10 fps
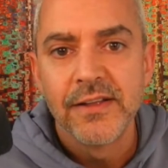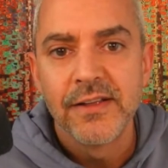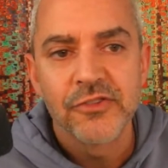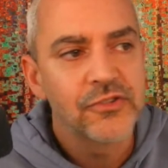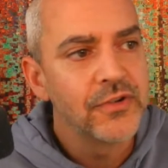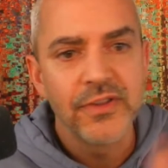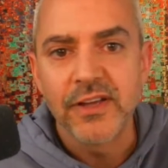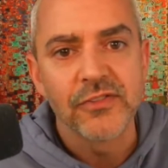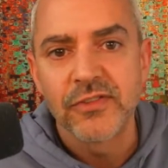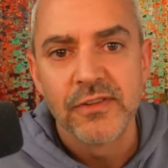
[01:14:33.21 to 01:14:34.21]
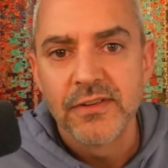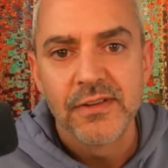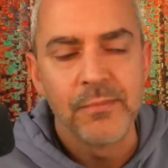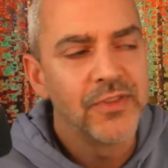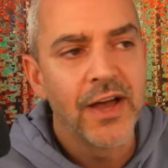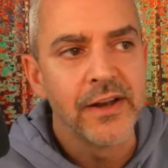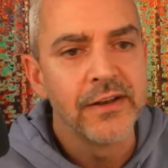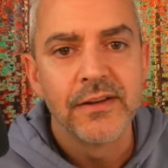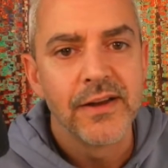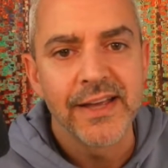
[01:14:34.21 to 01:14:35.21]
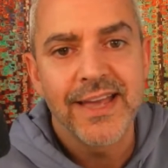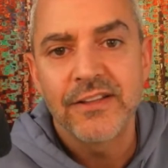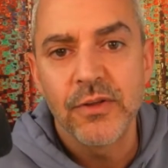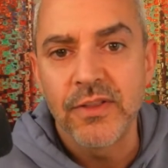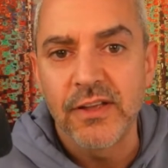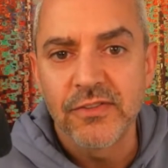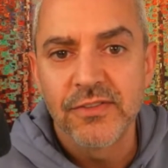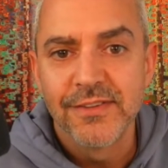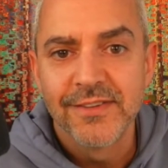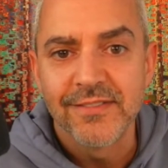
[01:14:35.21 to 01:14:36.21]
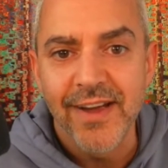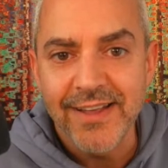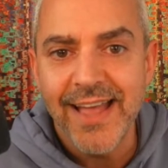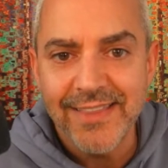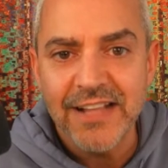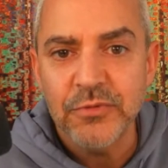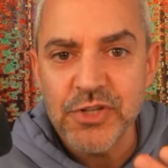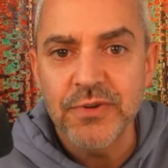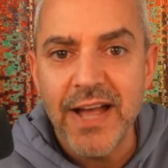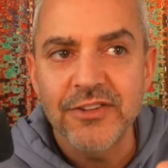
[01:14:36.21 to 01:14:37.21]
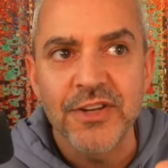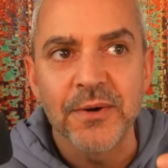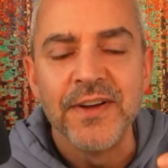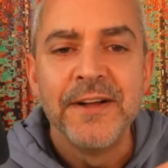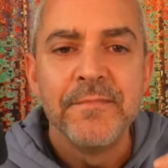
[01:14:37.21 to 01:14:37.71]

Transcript: Screw this. I'm done. I can't do this. Right? That's what you get to.